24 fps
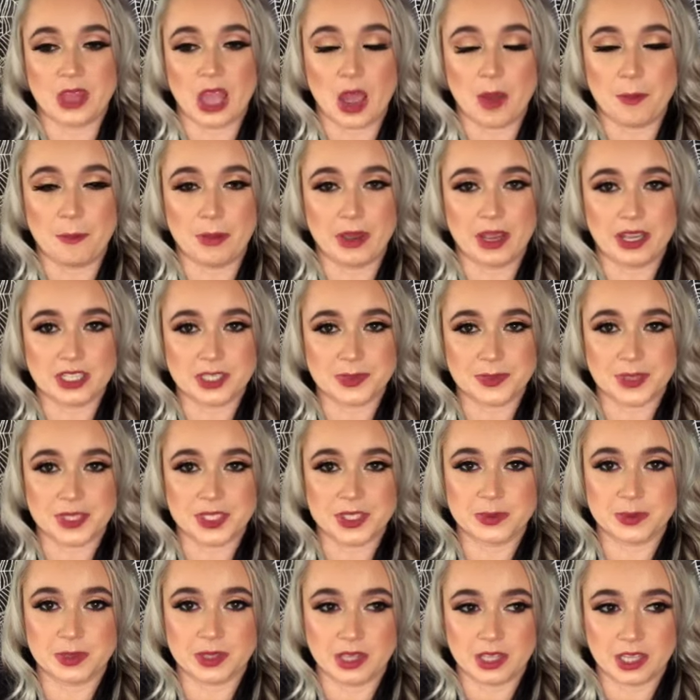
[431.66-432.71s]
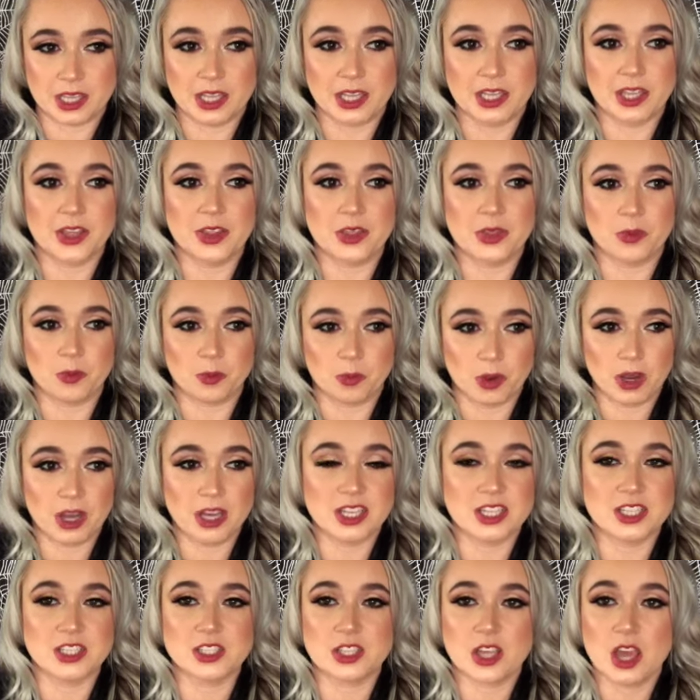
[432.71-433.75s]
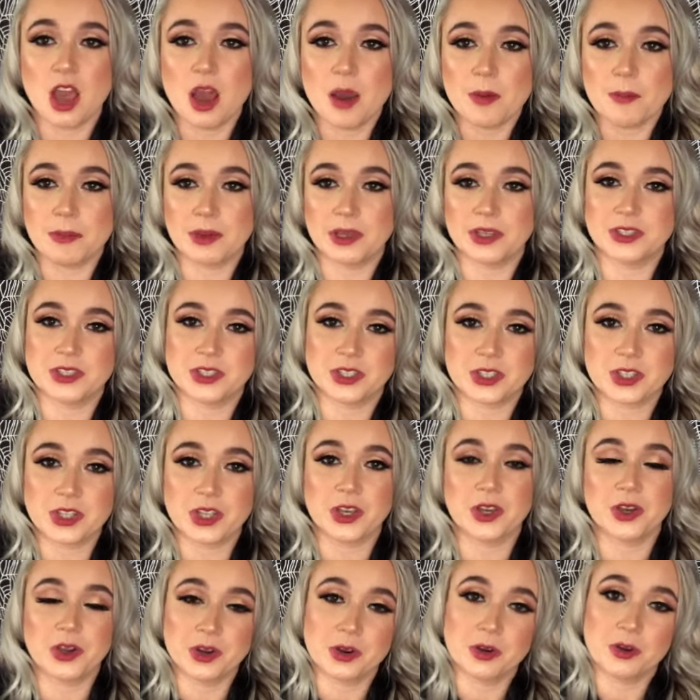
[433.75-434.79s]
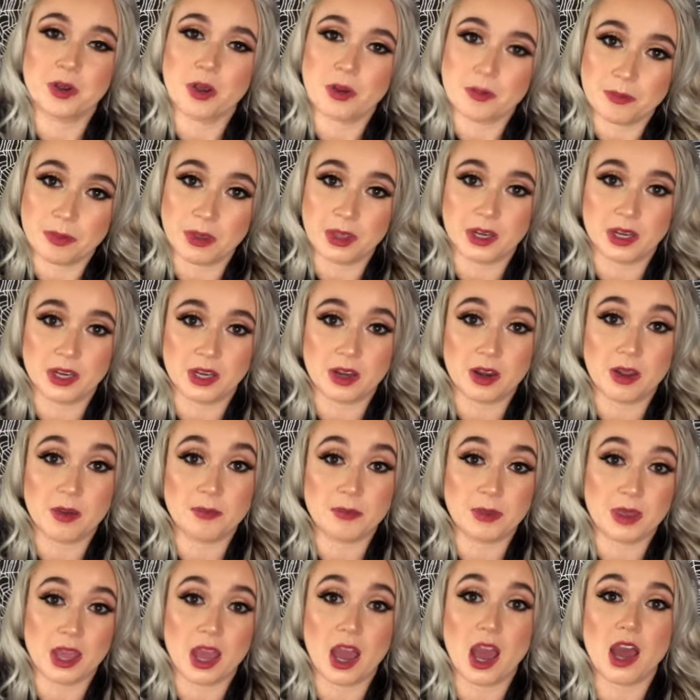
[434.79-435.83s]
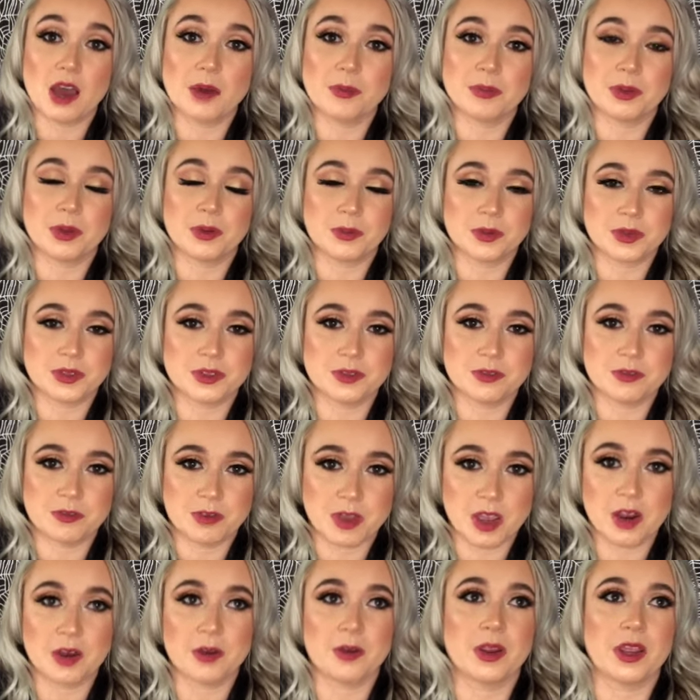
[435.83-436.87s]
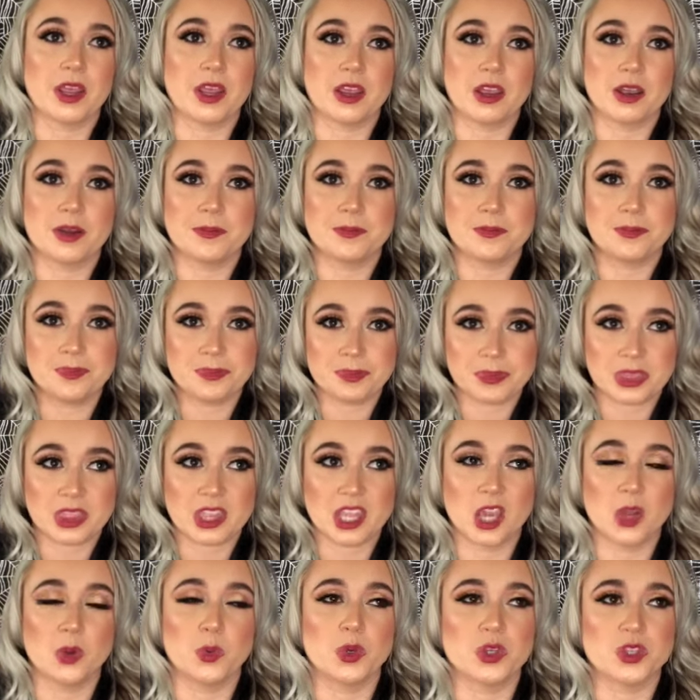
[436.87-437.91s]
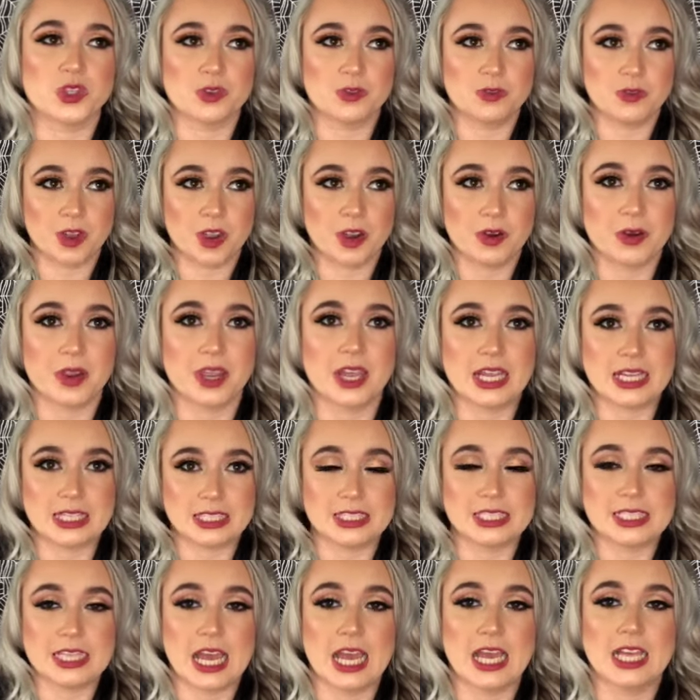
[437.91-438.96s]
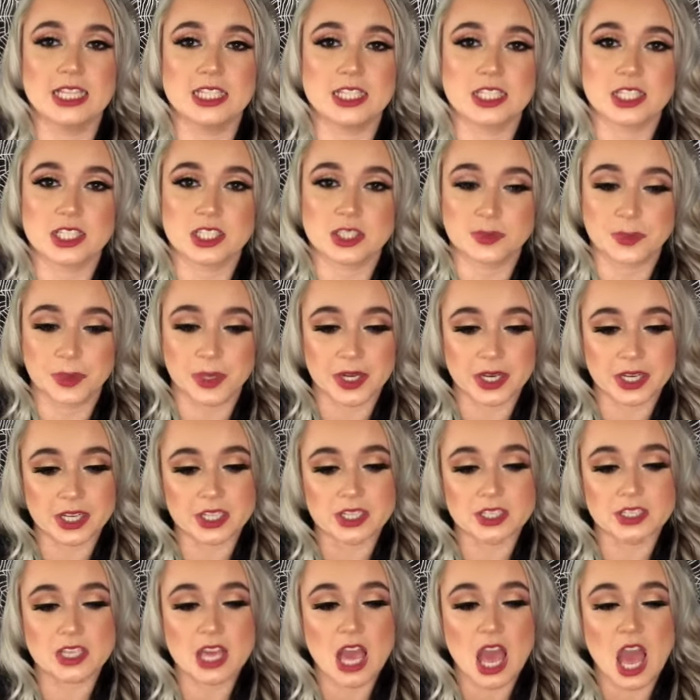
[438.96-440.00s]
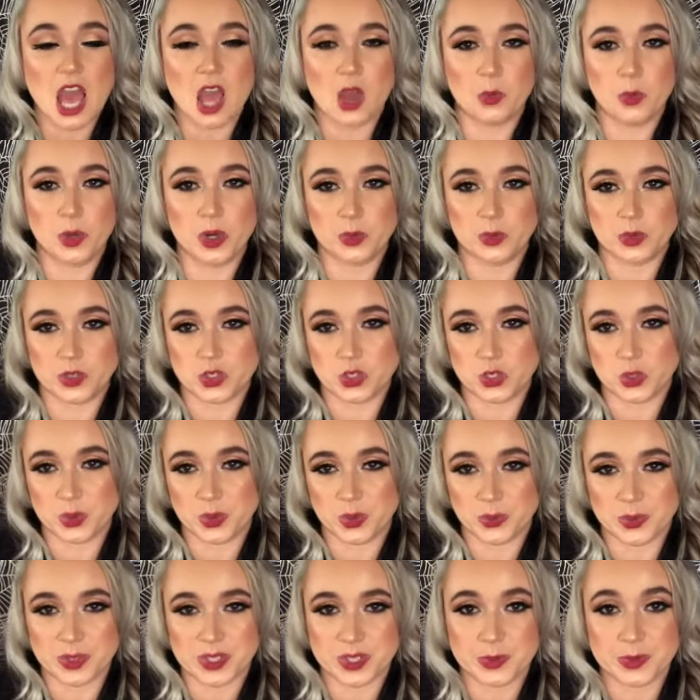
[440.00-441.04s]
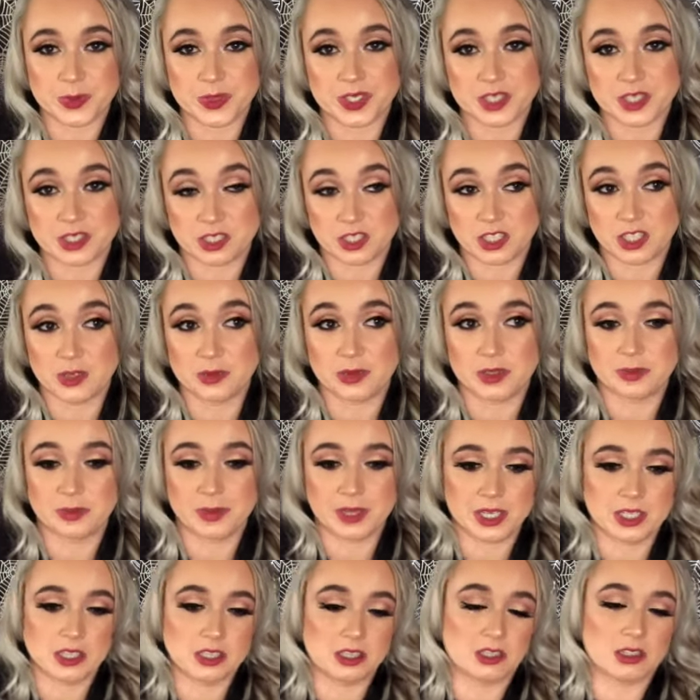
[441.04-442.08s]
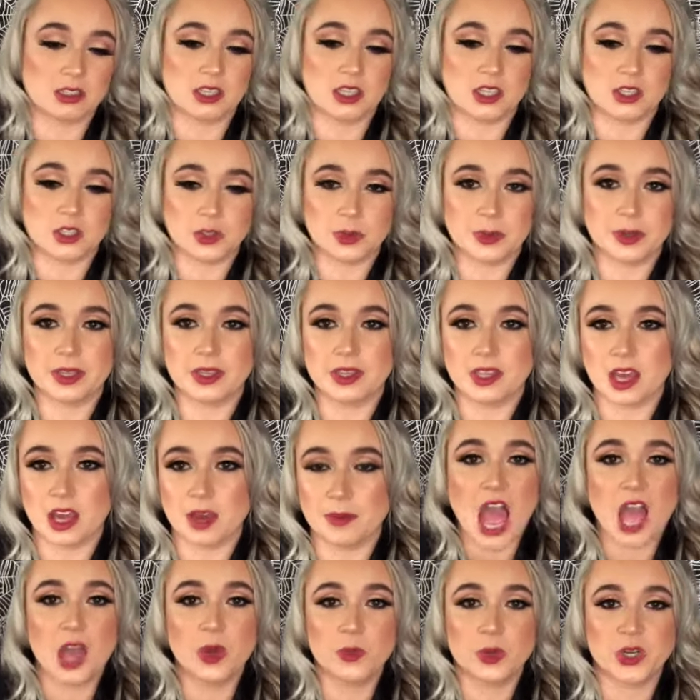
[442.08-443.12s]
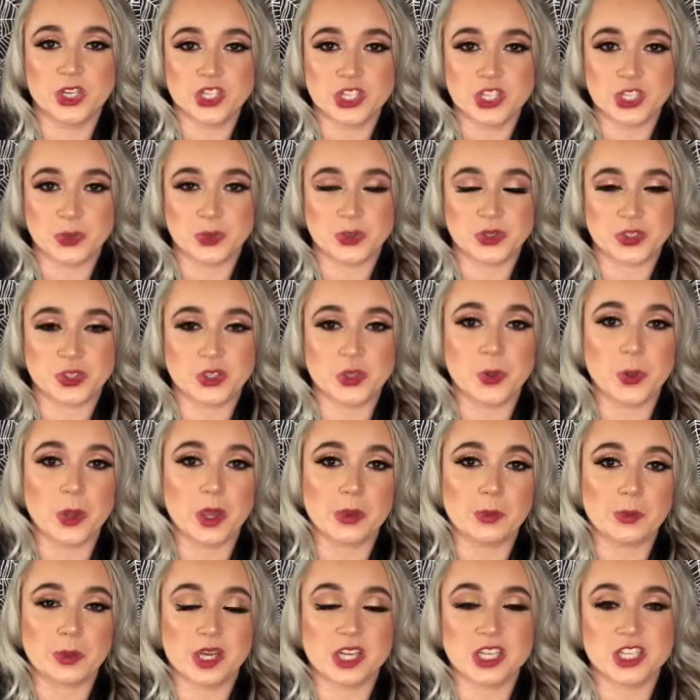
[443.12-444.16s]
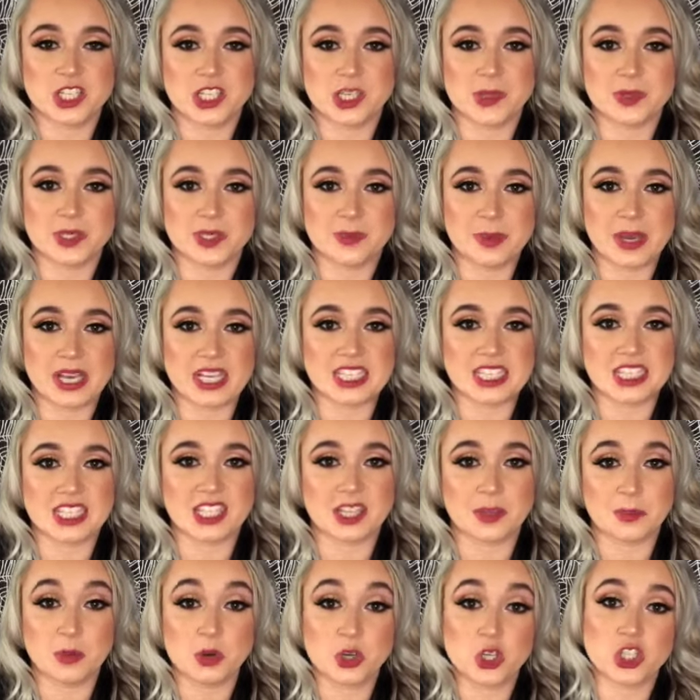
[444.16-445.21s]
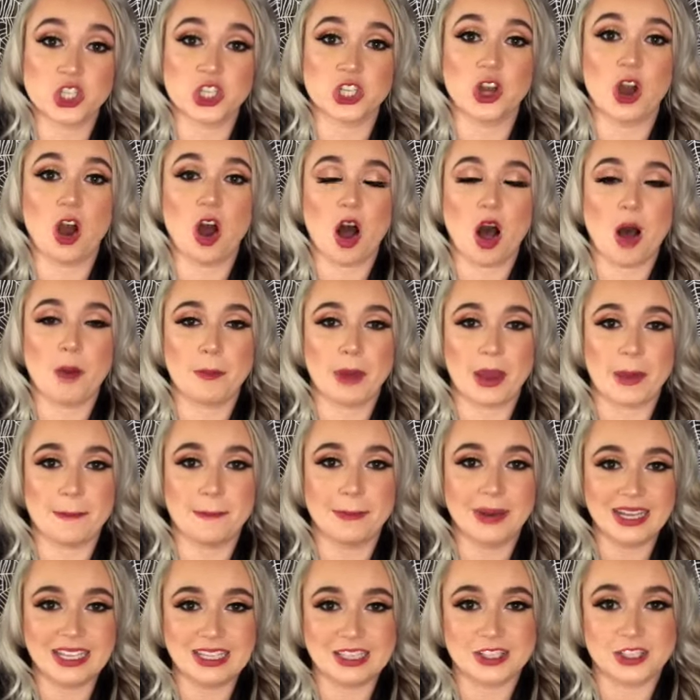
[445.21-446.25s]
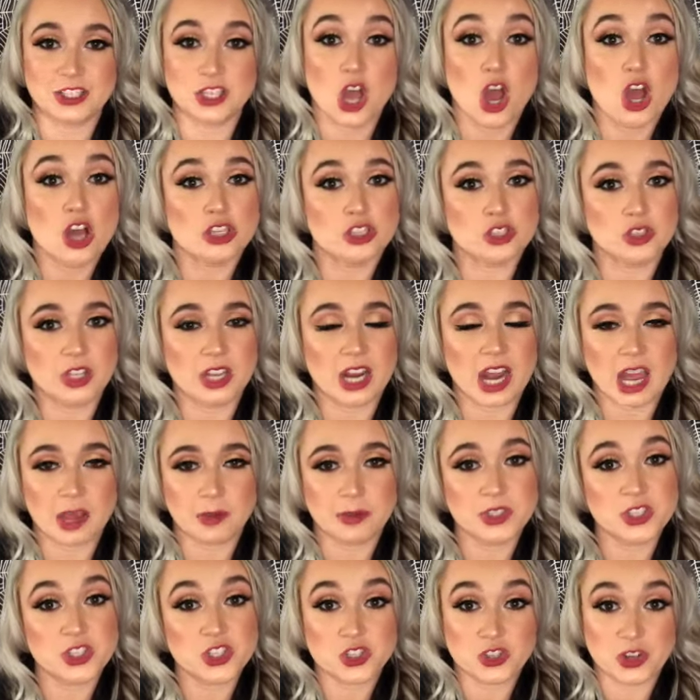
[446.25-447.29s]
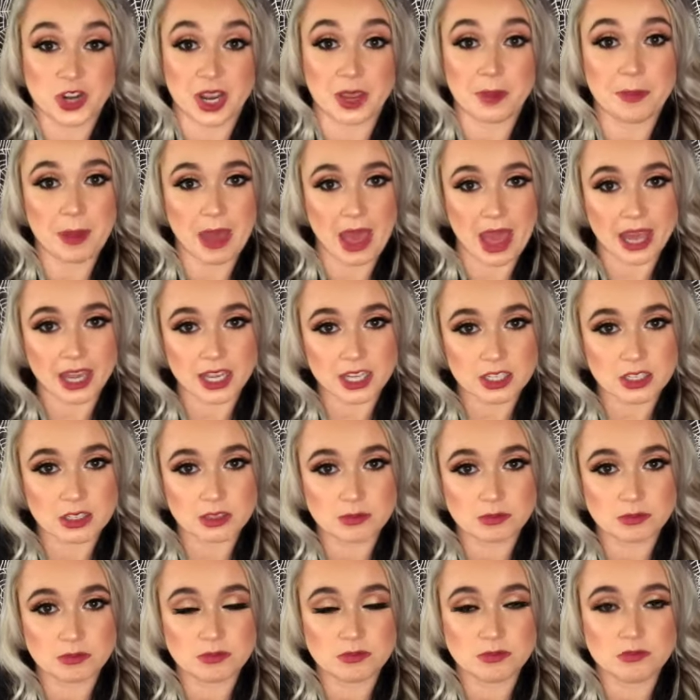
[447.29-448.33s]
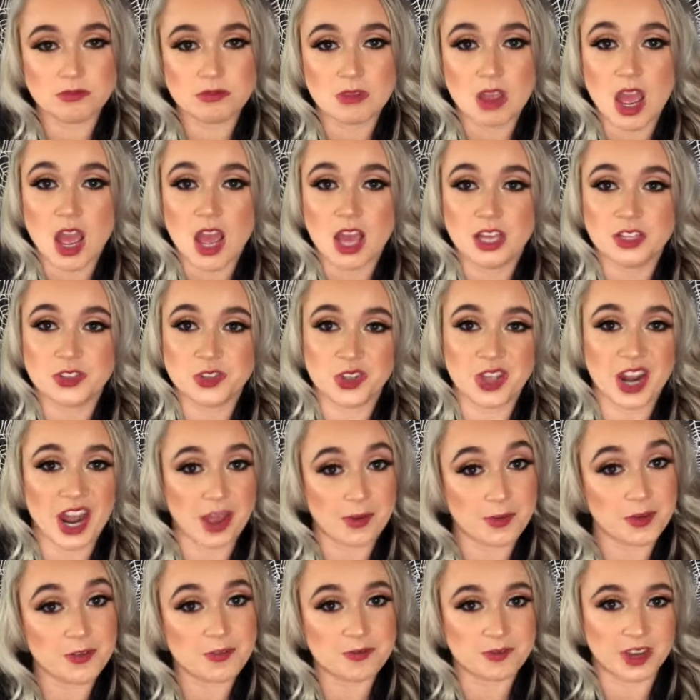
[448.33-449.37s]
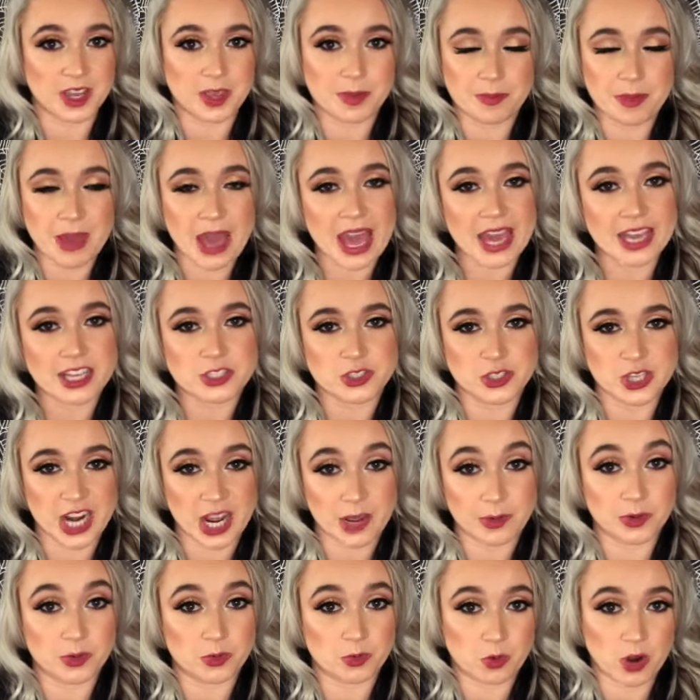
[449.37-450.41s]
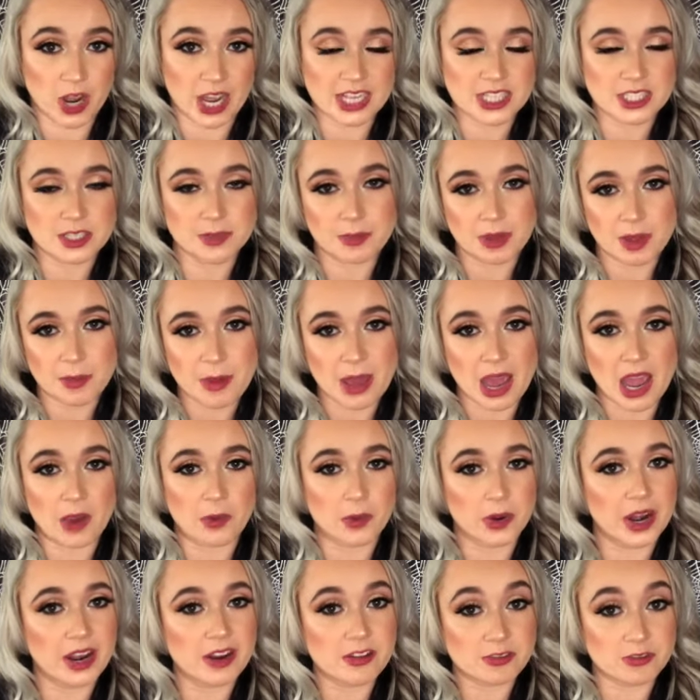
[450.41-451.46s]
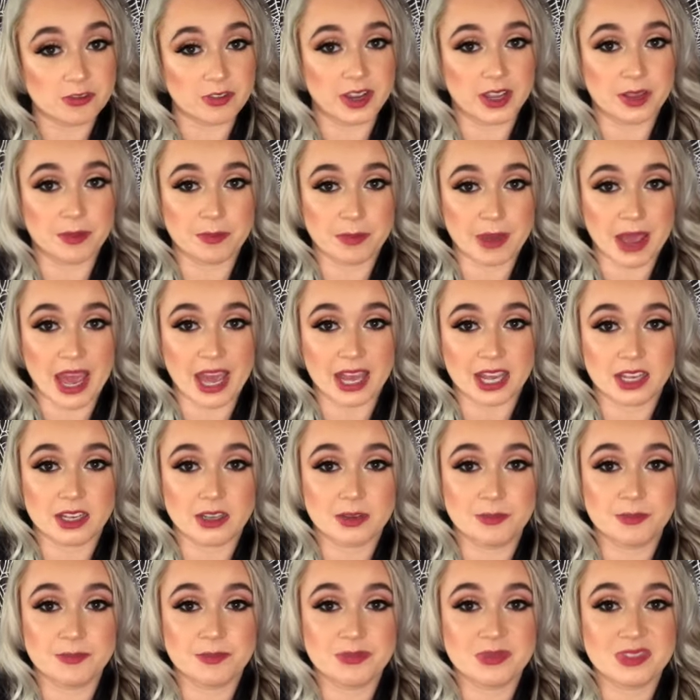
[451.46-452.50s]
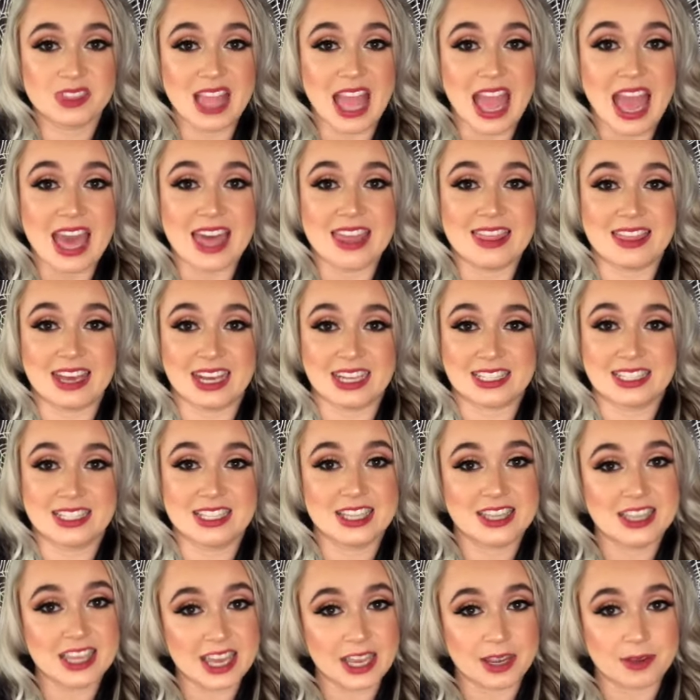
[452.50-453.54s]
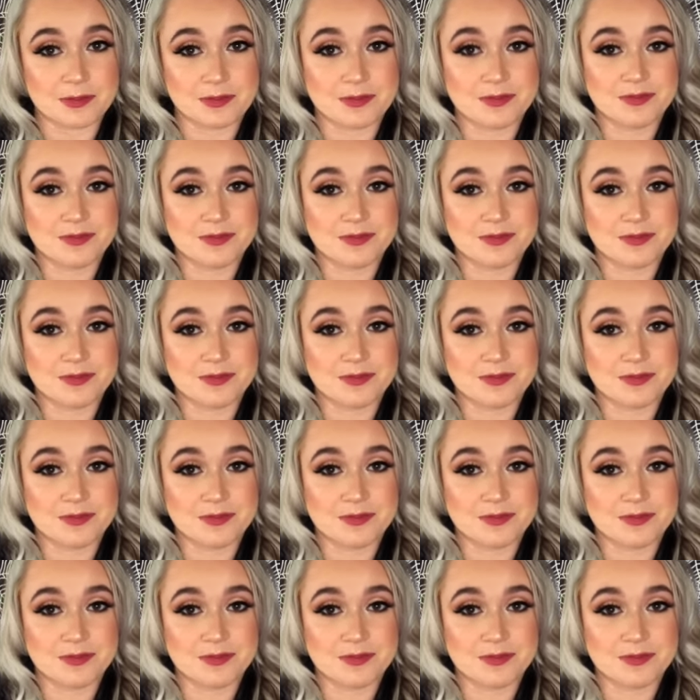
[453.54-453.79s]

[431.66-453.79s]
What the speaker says: my experience with Lilith was basically her beating me up. It was a very intense experience. And what it was doing was she was basically doing that. And what she was doing was she was basically pushing all my buttons so that I would strike back, so that I would fight back, so that I would rise in my power and fight back. That's the thing.